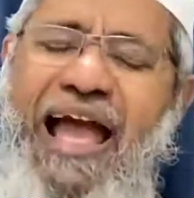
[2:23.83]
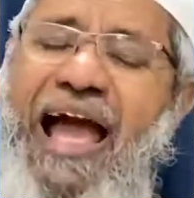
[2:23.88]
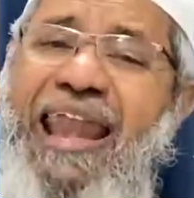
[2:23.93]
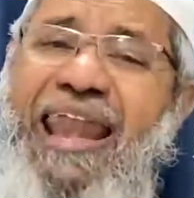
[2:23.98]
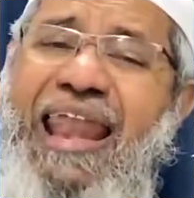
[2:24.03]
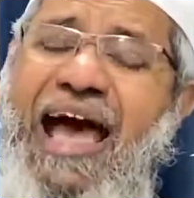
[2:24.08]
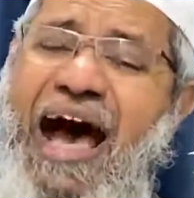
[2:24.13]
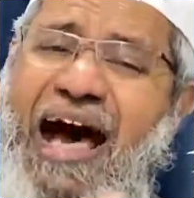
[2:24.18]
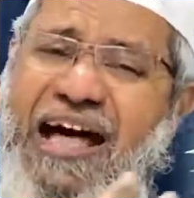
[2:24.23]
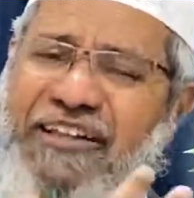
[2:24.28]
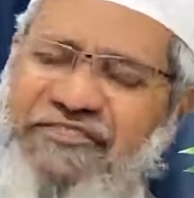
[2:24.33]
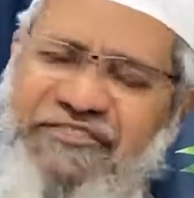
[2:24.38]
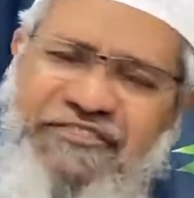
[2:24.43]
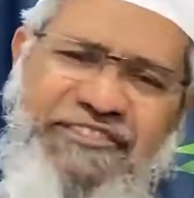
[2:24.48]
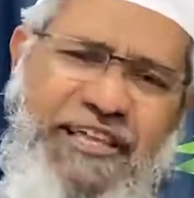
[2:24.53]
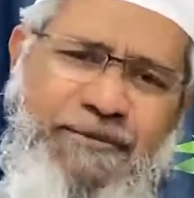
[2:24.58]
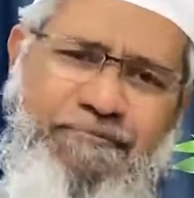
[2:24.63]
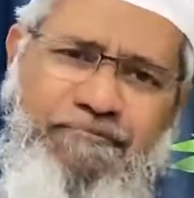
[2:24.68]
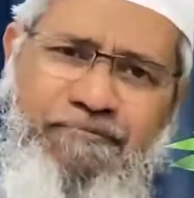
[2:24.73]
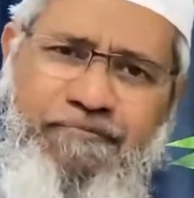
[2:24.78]
and
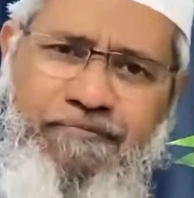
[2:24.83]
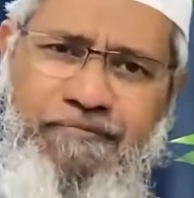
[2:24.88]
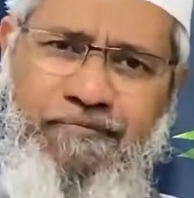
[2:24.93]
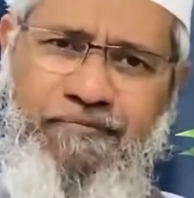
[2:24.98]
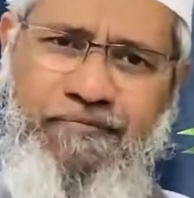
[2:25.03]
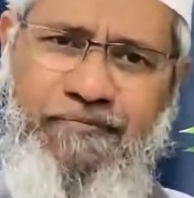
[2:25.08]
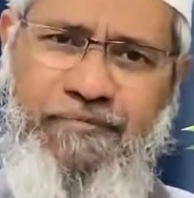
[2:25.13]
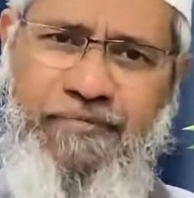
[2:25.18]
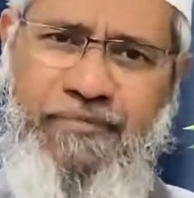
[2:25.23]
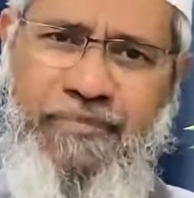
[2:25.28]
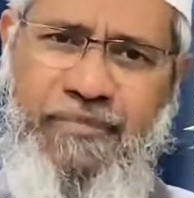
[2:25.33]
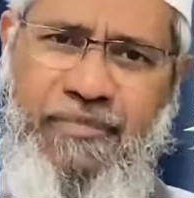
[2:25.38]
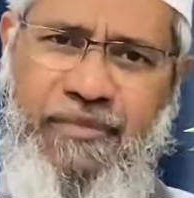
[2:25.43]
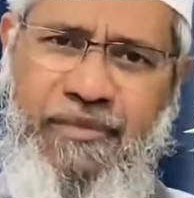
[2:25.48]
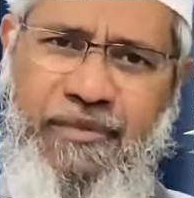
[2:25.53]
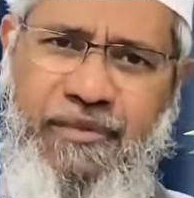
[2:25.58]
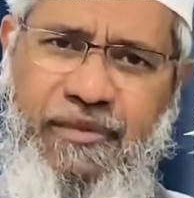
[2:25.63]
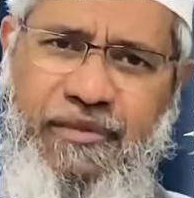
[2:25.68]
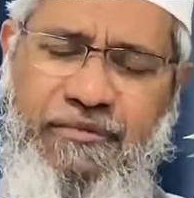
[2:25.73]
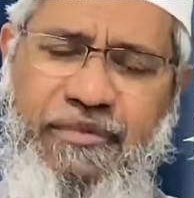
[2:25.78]
asks them
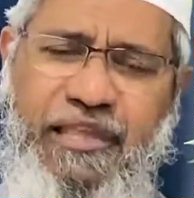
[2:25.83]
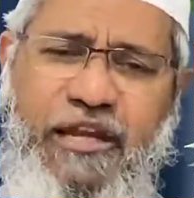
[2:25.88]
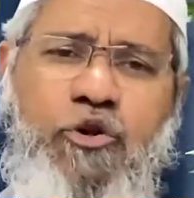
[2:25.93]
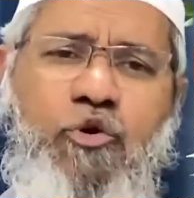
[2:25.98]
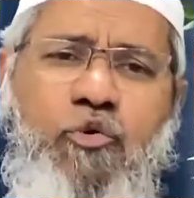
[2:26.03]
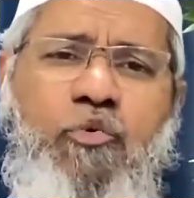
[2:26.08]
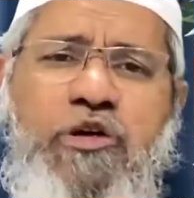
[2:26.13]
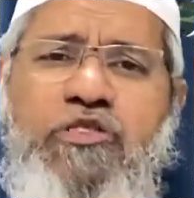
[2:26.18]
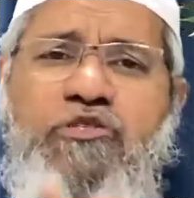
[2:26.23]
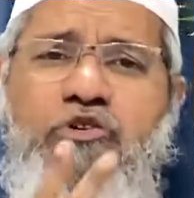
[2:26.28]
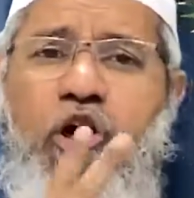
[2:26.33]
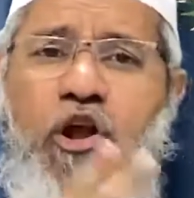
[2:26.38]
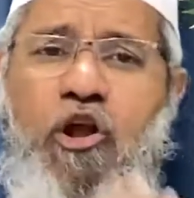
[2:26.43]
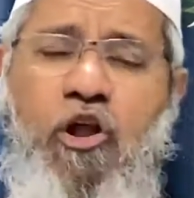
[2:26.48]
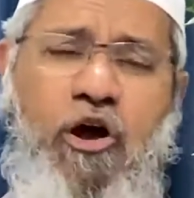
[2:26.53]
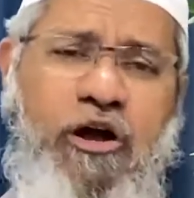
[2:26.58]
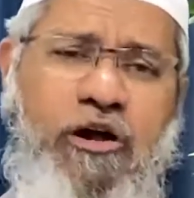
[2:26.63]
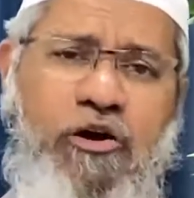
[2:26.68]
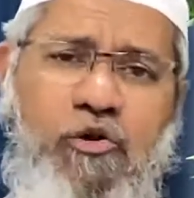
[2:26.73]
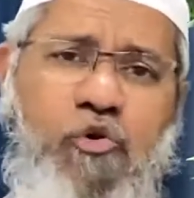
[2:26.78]
that who is your
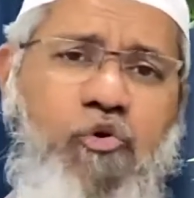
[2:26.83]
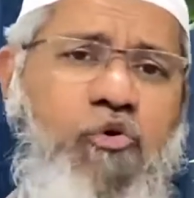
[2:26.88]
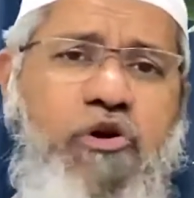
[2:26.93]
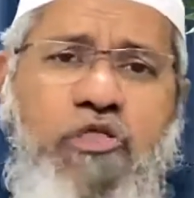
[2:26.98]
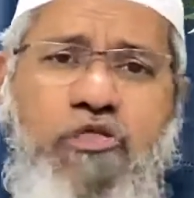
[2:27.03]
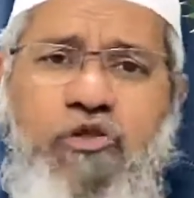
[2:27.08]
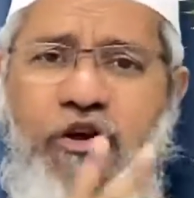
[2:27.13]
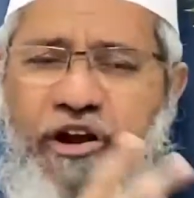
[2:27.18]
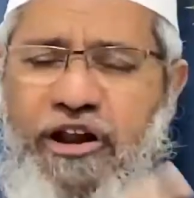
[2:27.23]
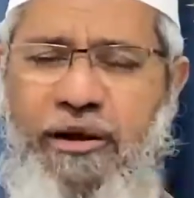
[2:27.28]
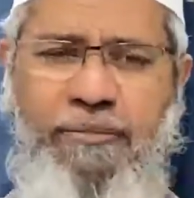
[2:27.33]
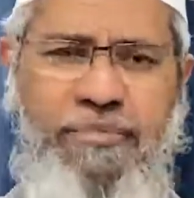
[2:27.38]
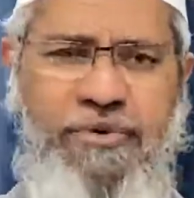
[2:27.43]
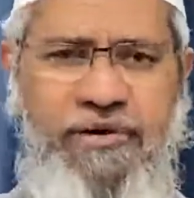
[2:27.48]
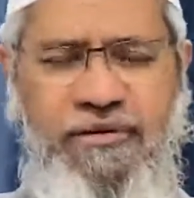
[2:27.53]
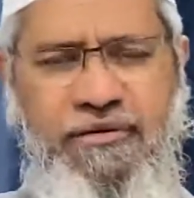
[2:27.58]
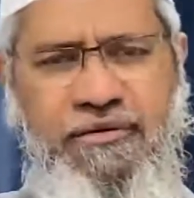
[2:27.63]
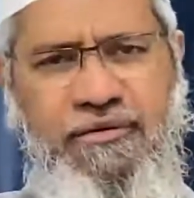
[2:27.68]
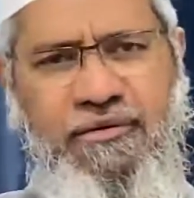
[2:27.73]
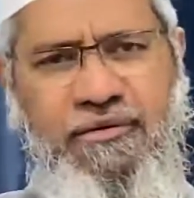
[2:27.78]
Lord, who is your Rabb?